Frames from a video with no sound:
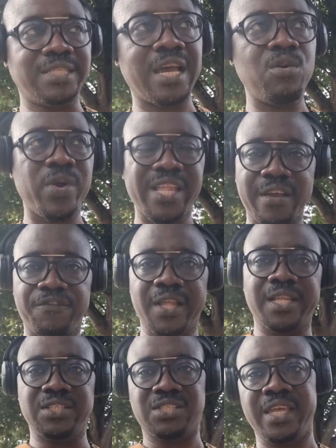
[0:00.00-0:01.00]
And we
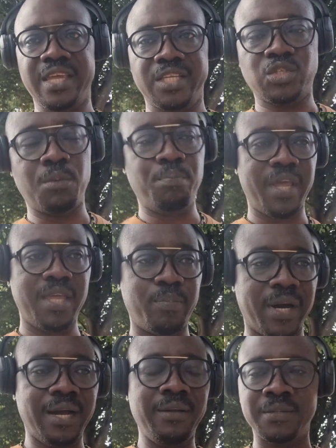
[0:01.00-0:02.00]
definitely see it on
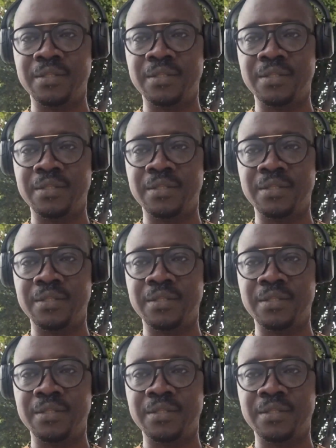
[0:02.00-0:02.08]
paper.